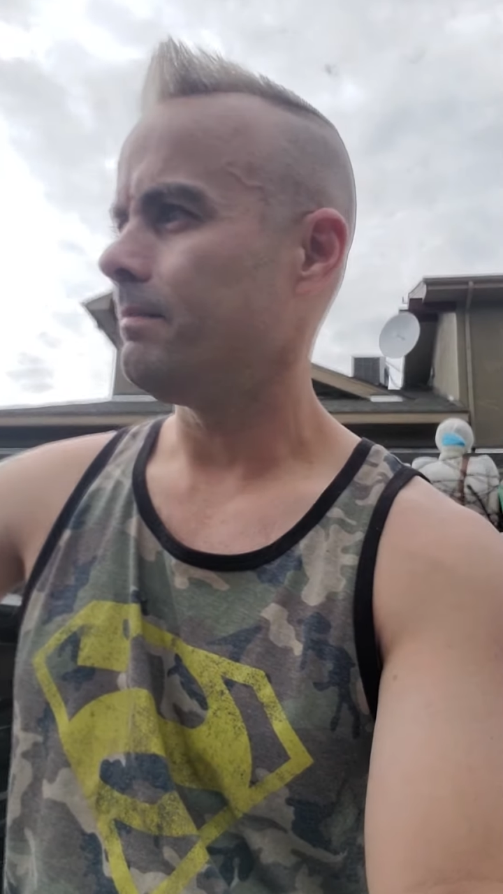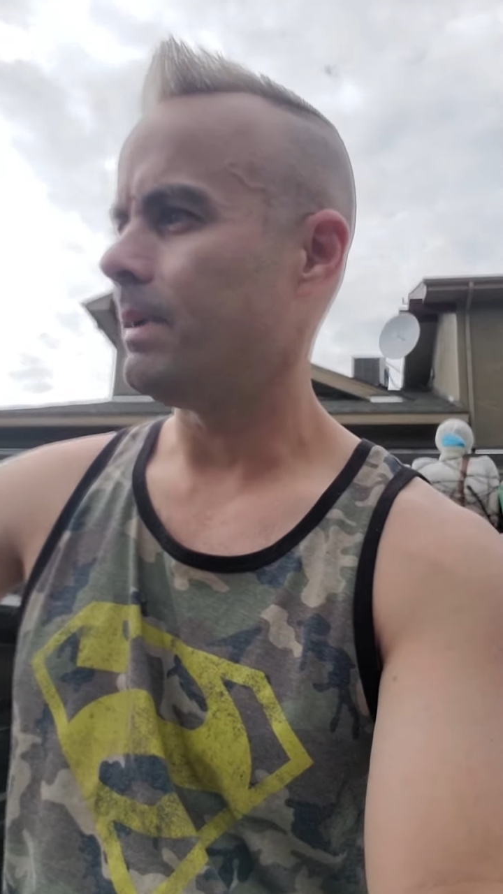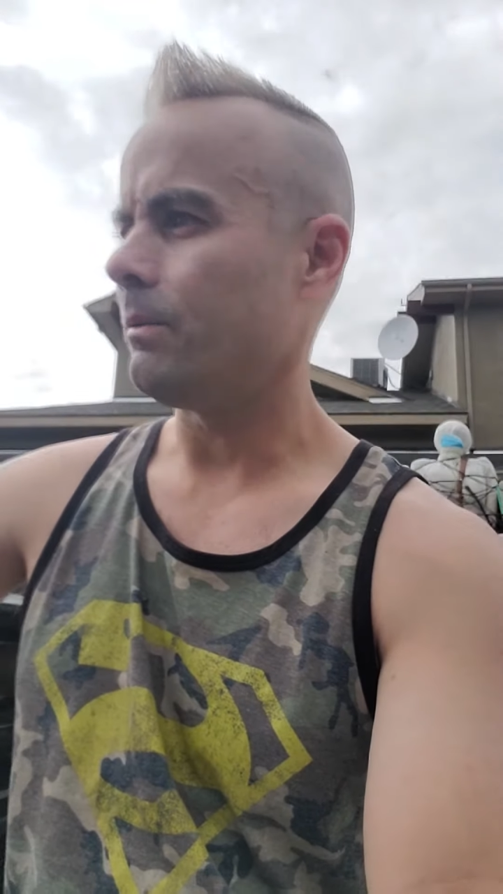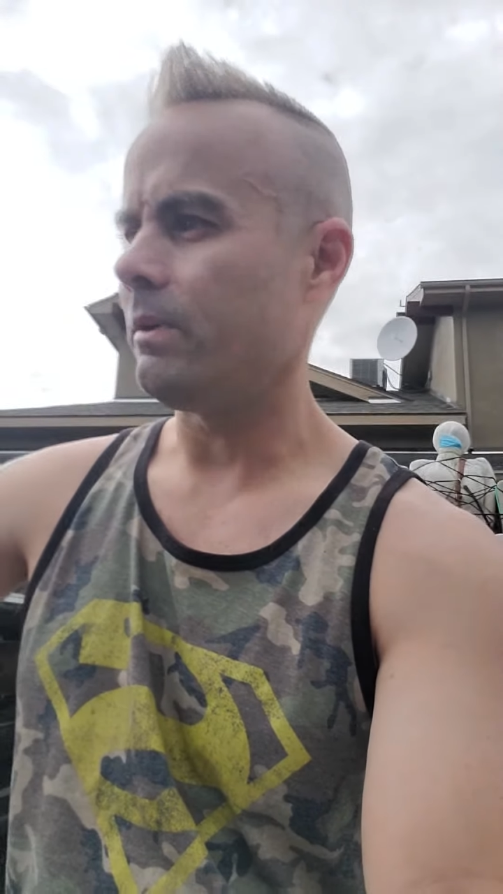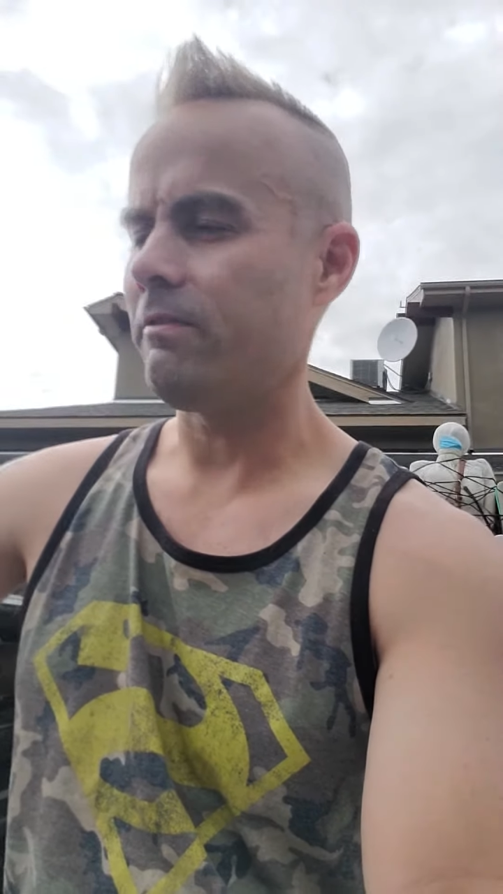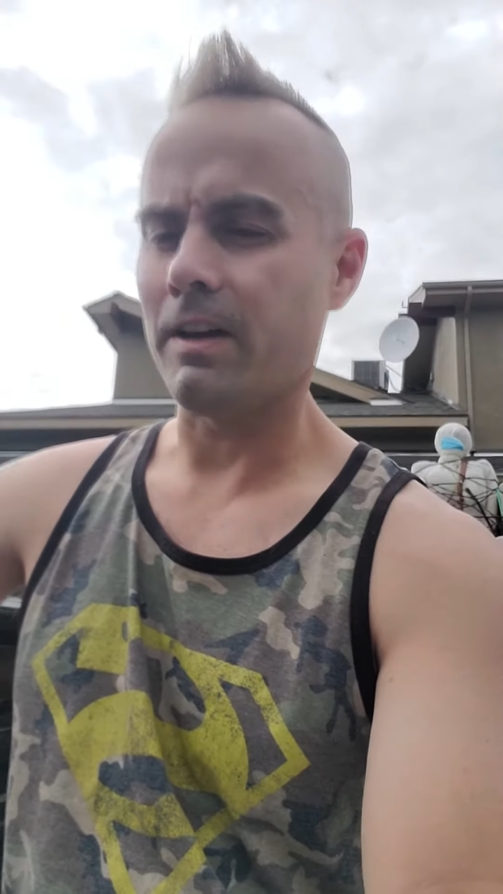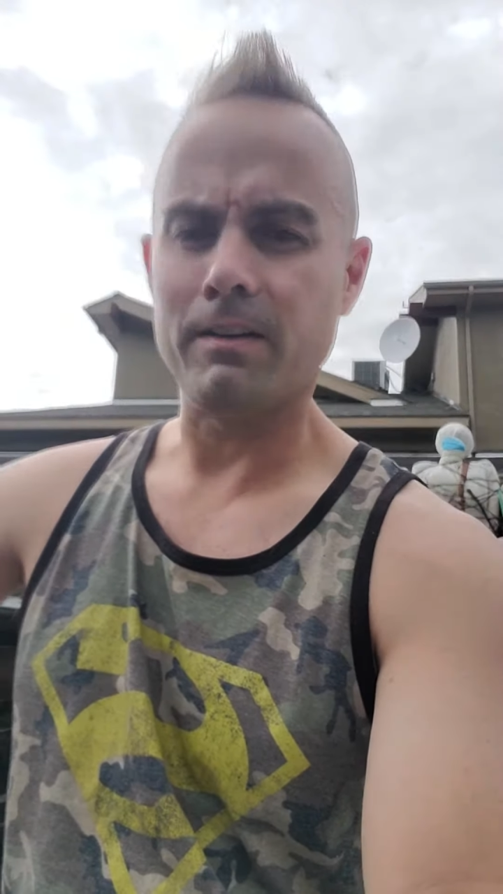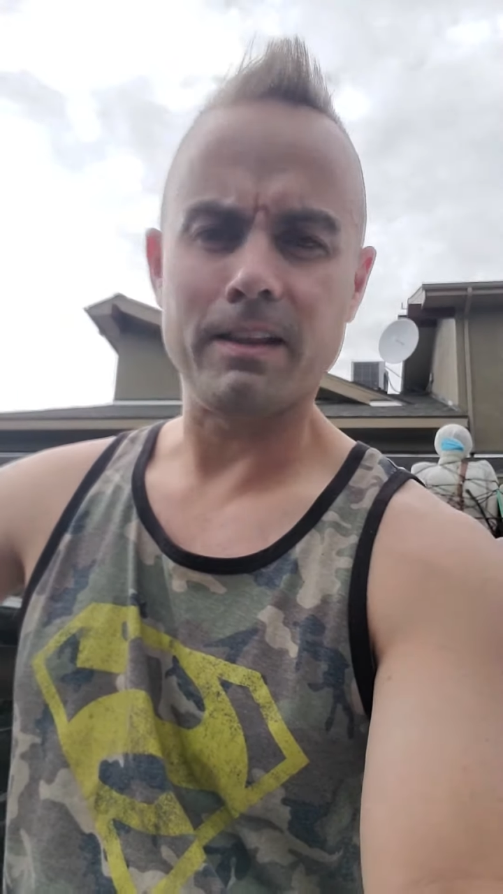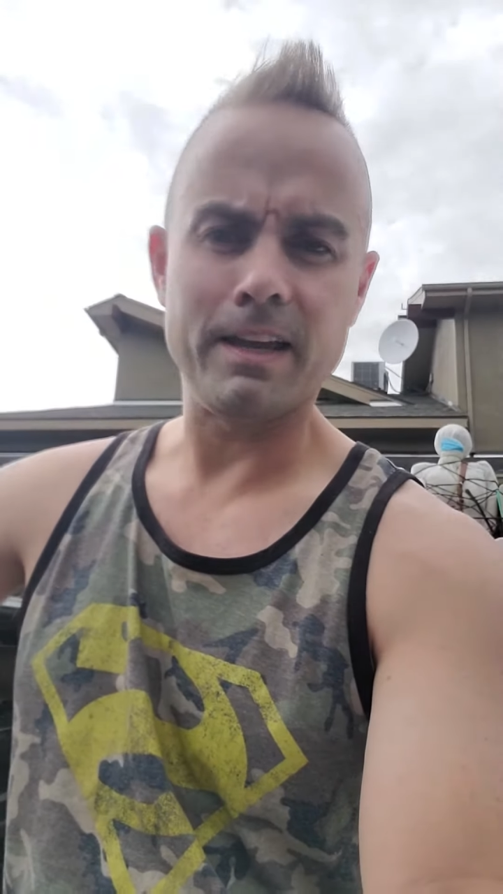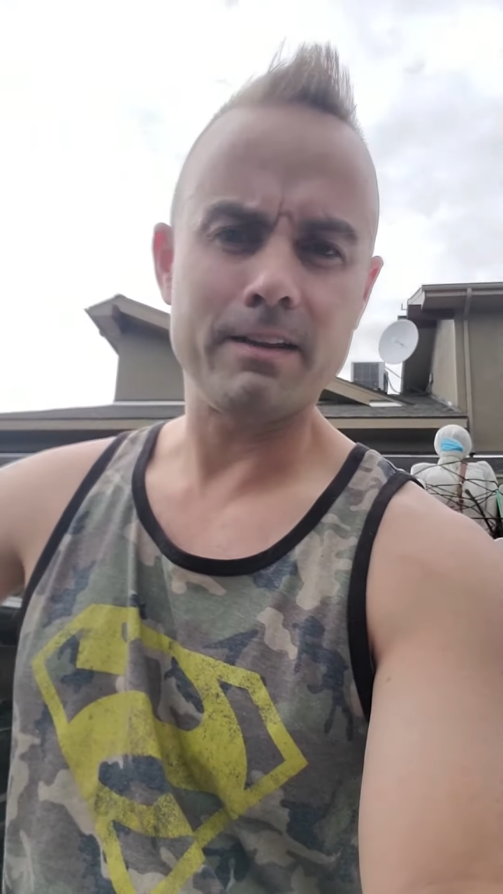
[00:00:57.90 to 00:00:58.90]
but we
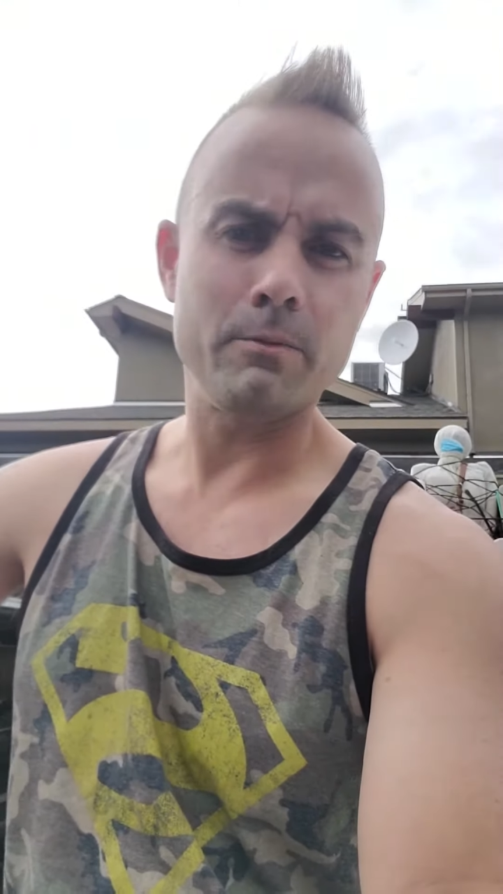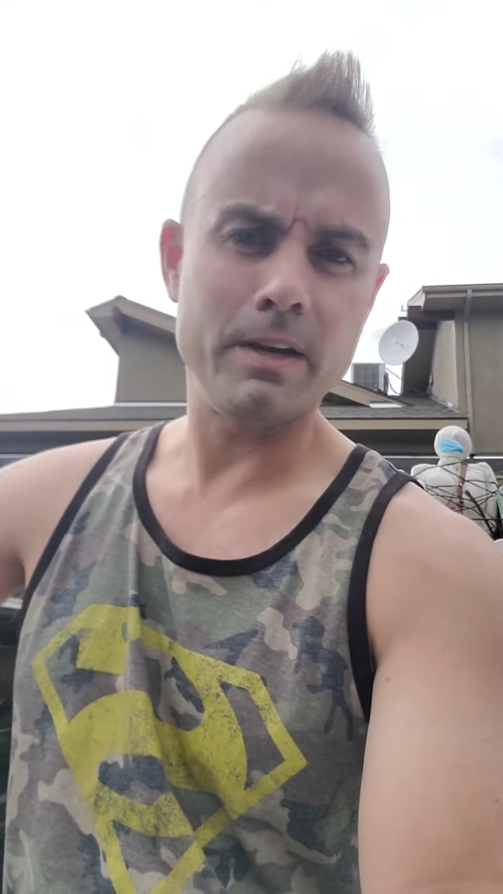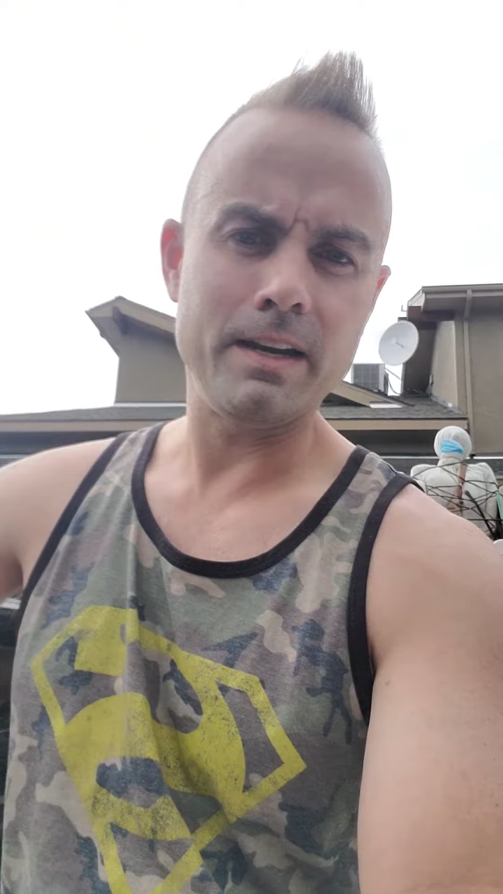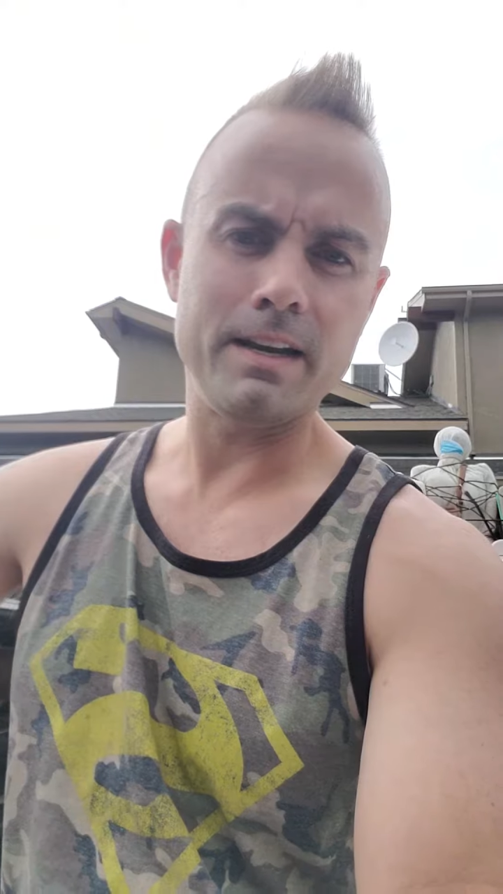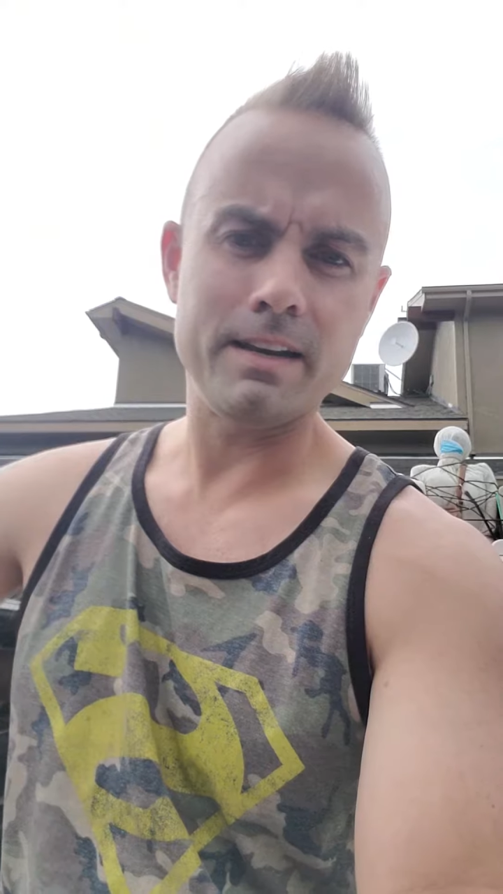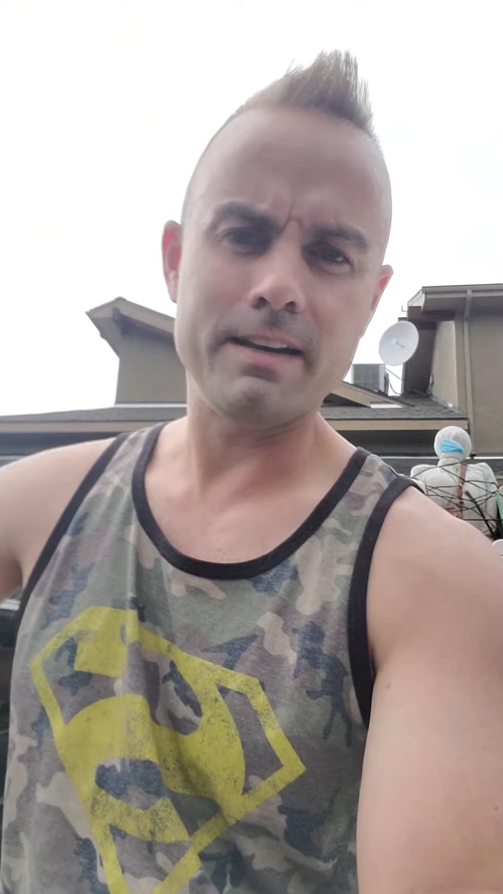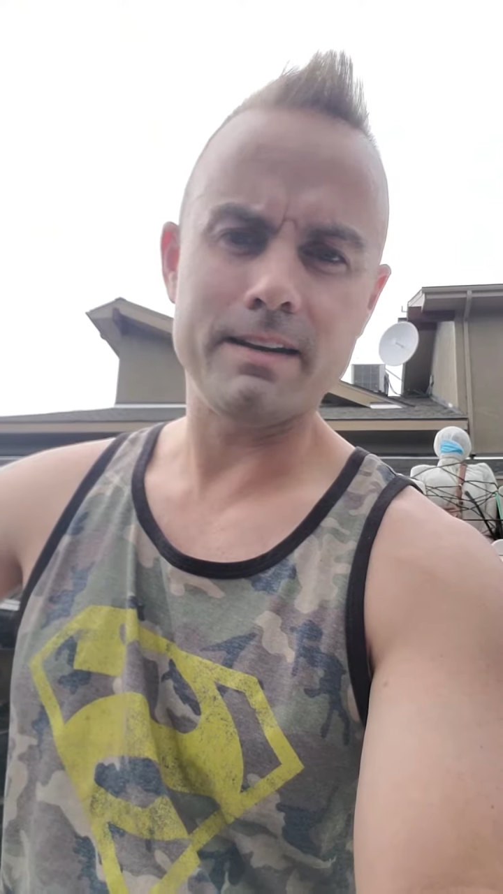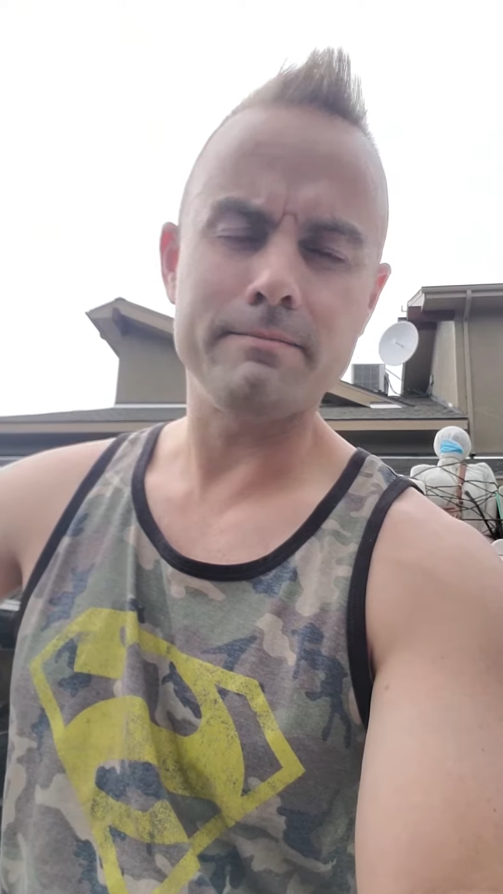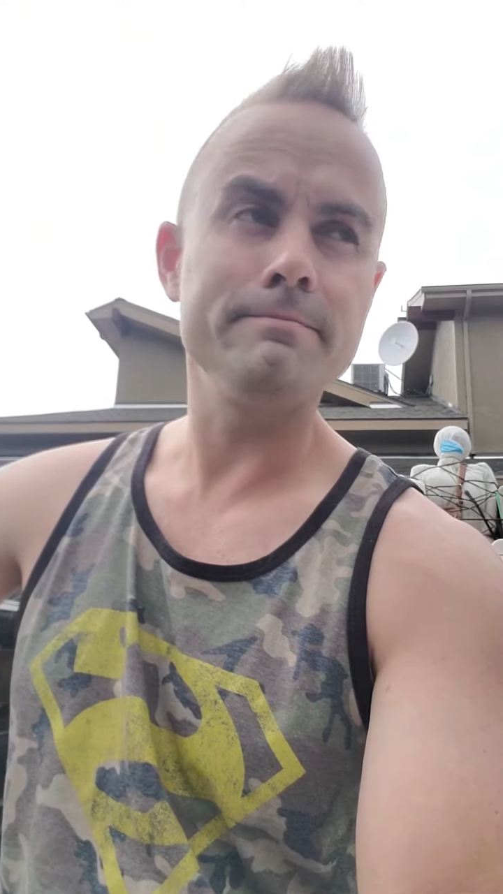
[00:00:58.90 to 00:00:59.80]
felt like we needed to